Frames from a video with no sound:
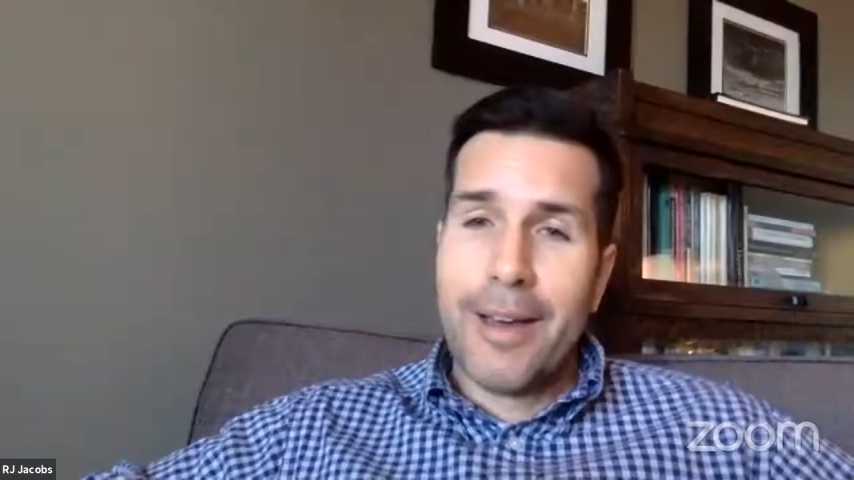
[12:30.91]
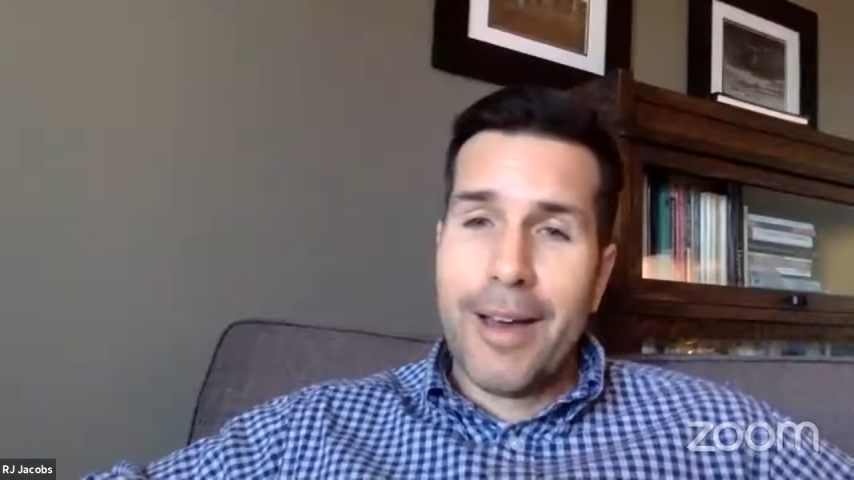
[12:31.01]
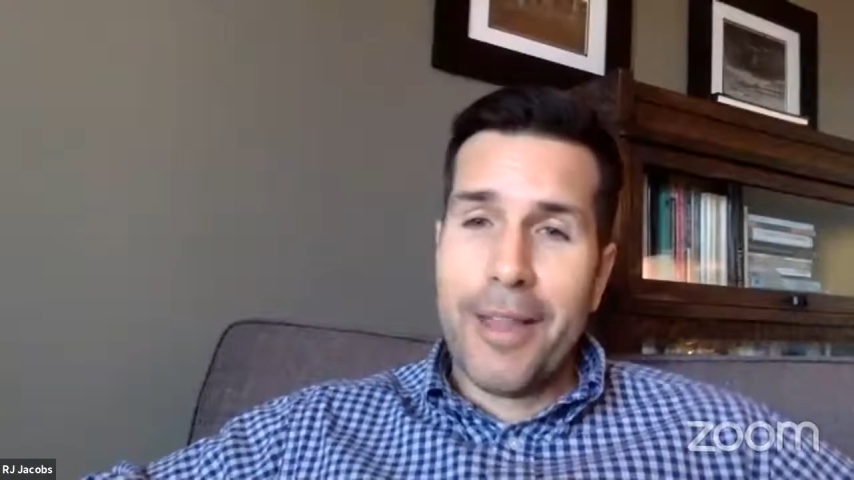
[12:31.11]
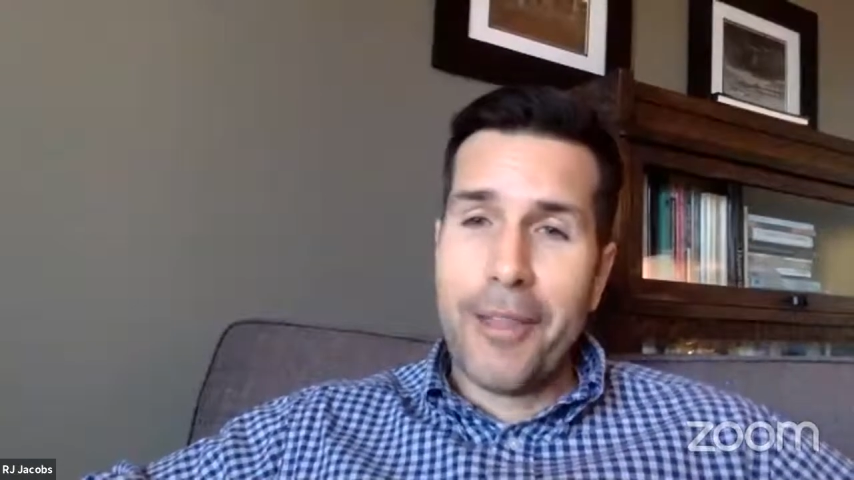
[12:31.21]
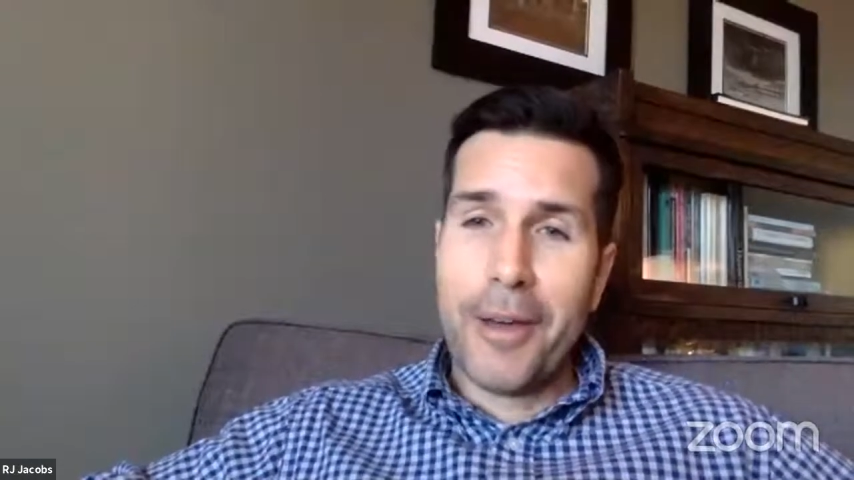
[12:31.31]

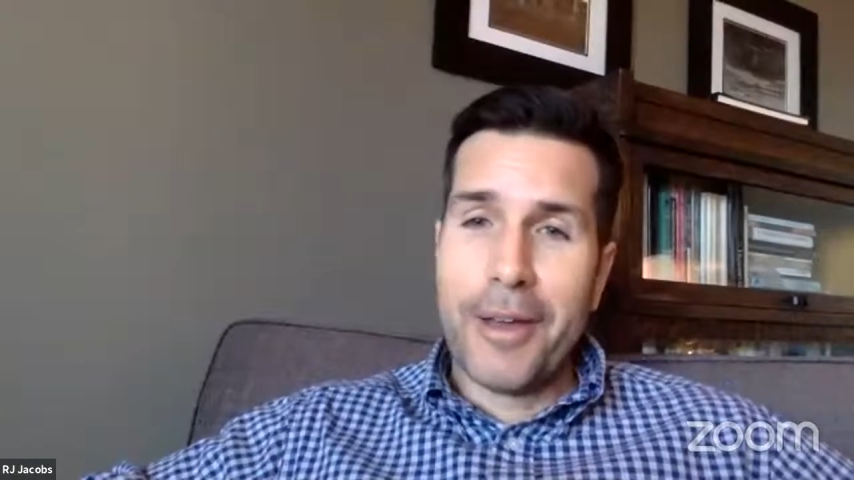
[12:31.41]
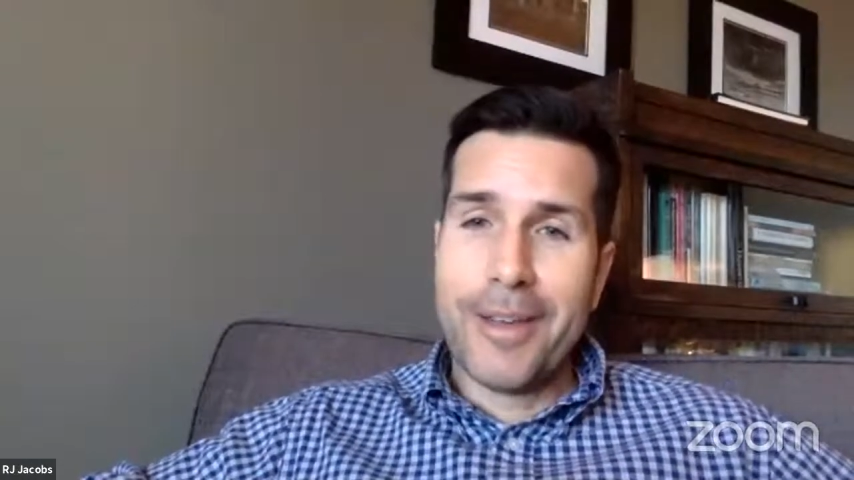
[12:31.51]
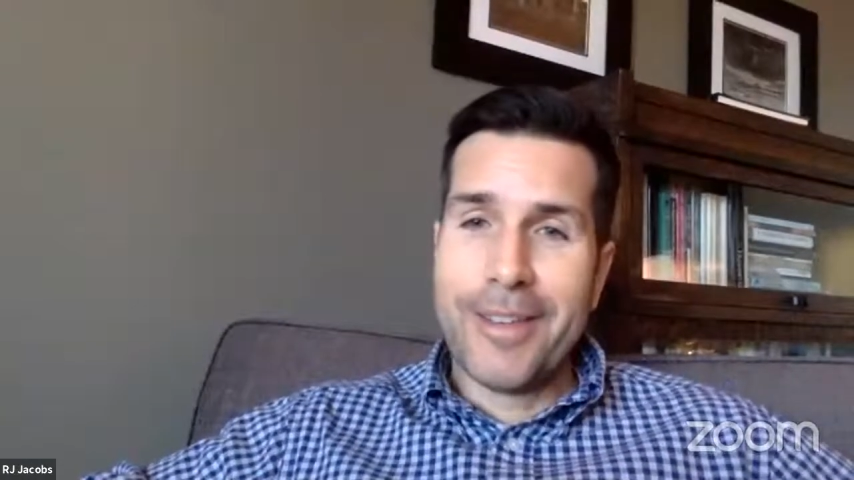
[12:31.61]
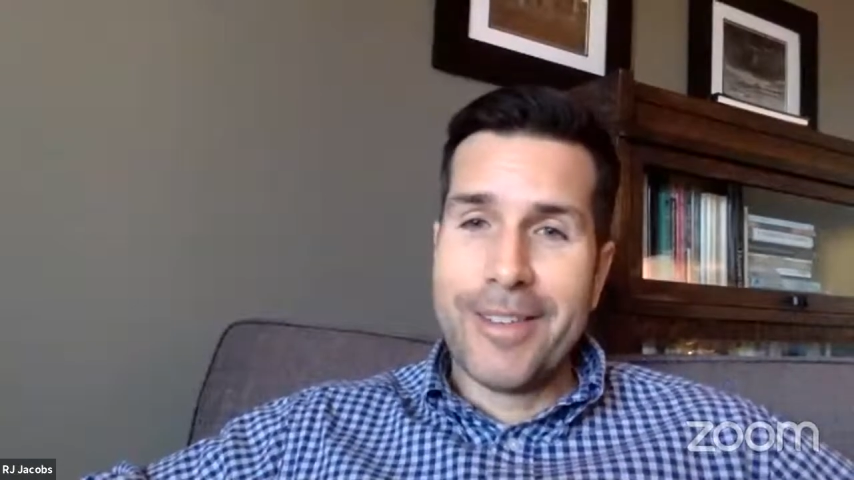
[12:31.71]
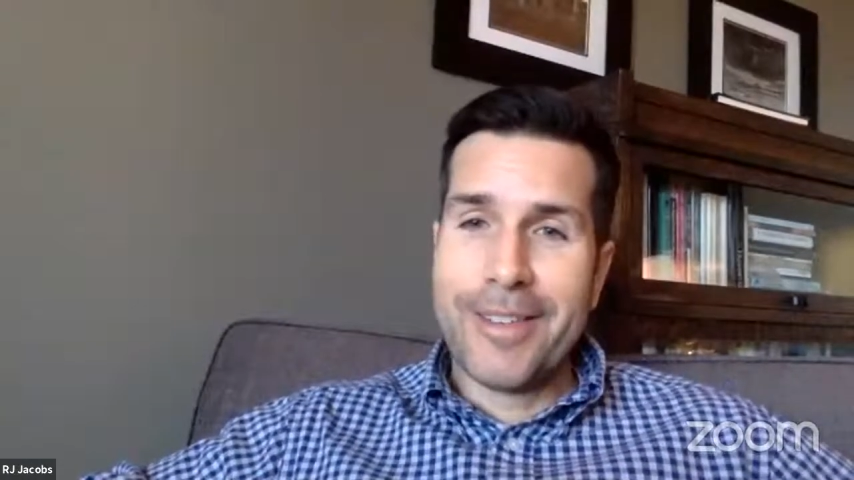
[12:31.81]
I thought,
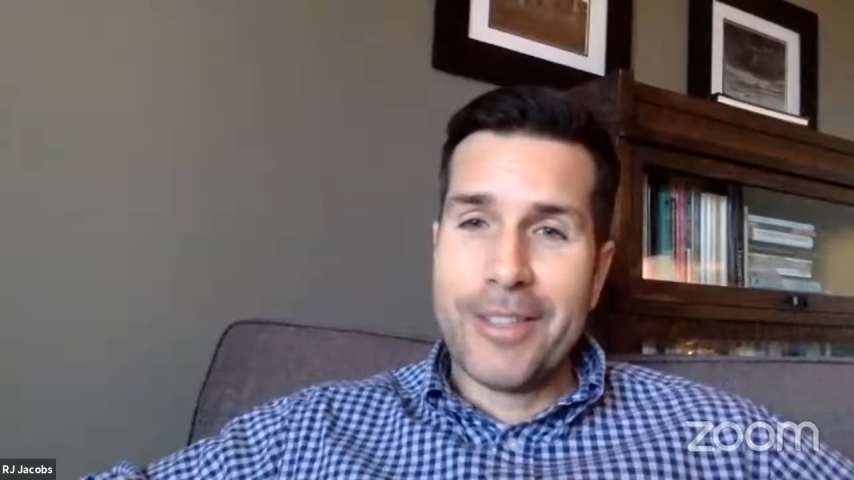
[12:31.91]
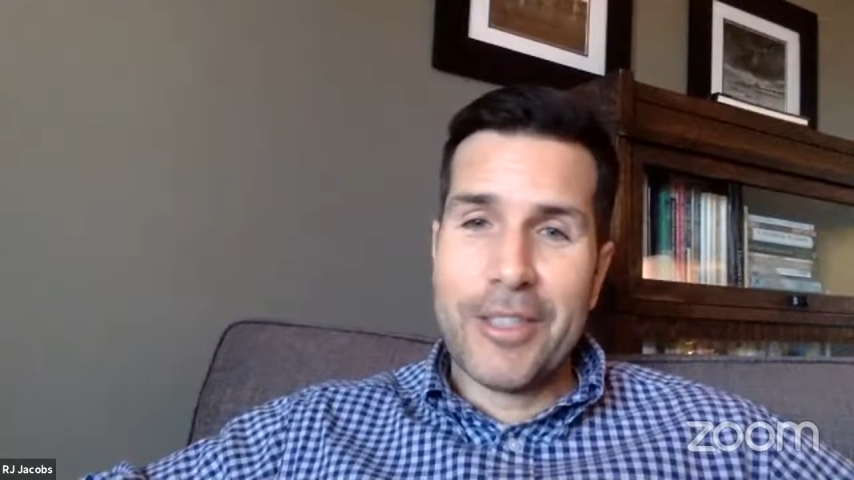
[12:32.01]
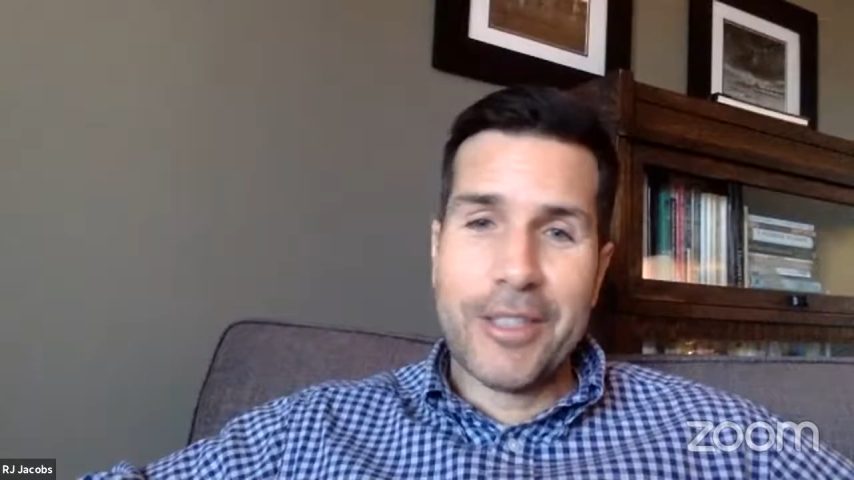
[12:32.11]
geez,